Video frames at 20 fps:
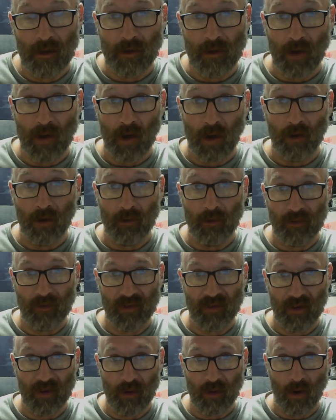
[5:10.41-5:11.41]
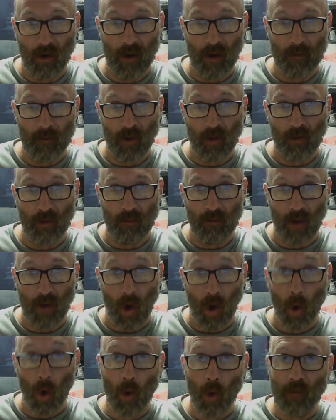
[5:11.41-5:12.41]
knows that I'm not
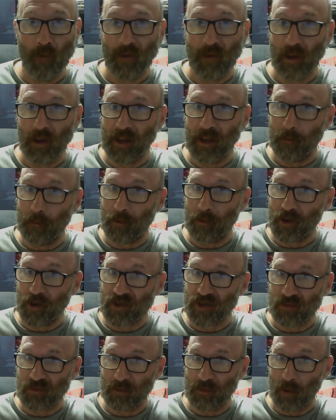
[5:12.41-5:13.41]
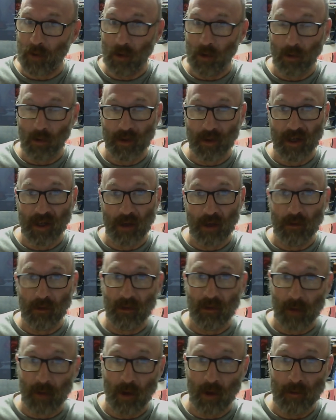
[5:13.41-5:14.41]
overly impressed with my audio at
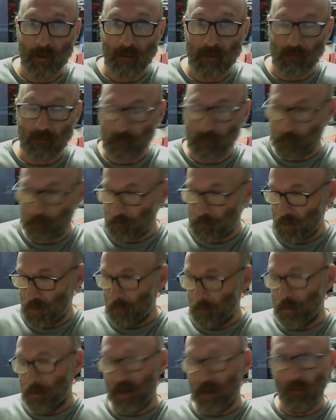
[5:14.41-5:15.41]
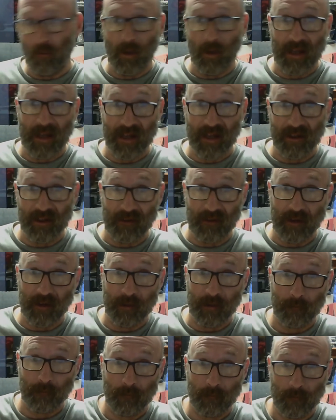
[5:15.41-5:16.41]
the moment, but we're getting
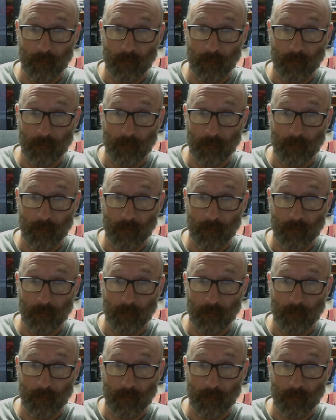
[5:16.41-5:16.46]
there.